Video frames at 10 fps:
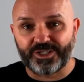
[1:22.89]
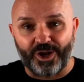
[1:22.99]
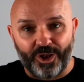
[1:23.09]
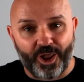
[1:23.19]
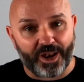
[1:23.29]
and a
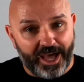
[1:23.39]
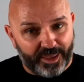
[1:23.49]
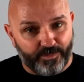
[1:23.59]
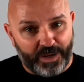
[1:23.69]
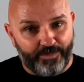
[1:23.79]
lot of
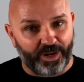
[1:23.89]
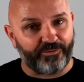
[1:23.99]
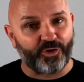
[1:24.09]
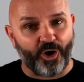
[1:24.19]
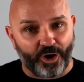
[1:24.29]
other people
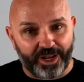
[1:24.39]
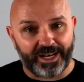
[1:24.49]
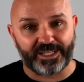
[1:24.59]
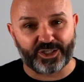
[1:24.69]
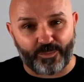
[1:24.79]
have got in
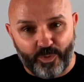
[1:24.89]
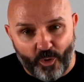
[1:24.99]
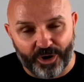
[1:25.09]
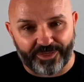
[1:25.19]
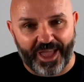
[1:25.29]
and supported